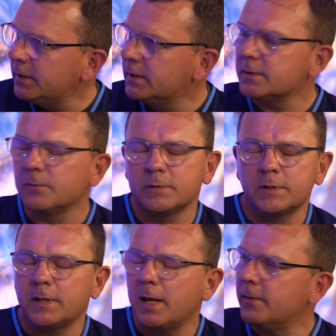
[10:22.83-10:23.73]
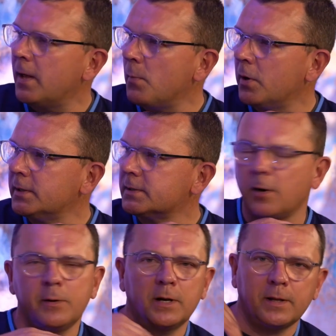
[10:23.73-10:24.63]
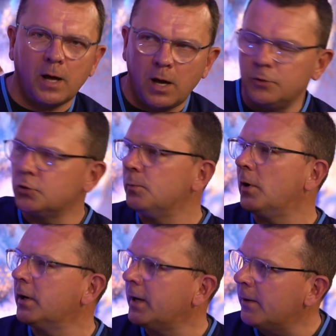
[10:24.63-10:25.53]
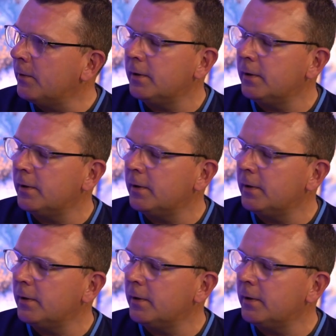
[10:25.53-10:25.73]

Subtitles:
because obviously their mind is going at that 100 mile an hour.